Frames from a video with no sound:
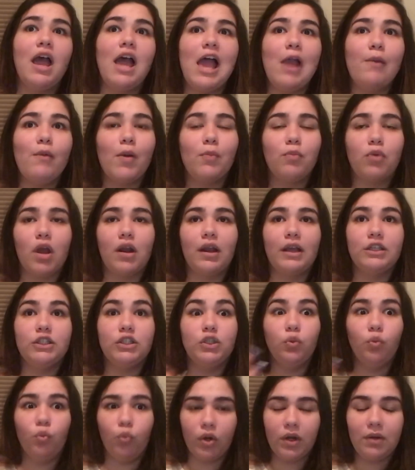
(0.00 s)
and what products
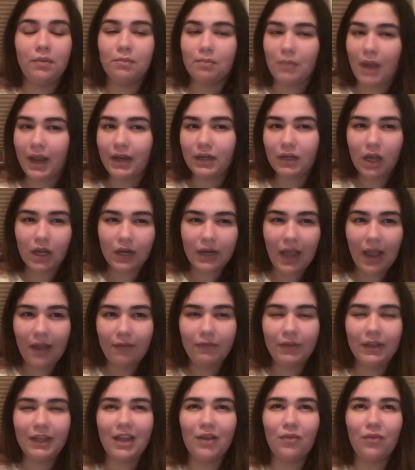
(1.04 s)
you wouldn't mind not having,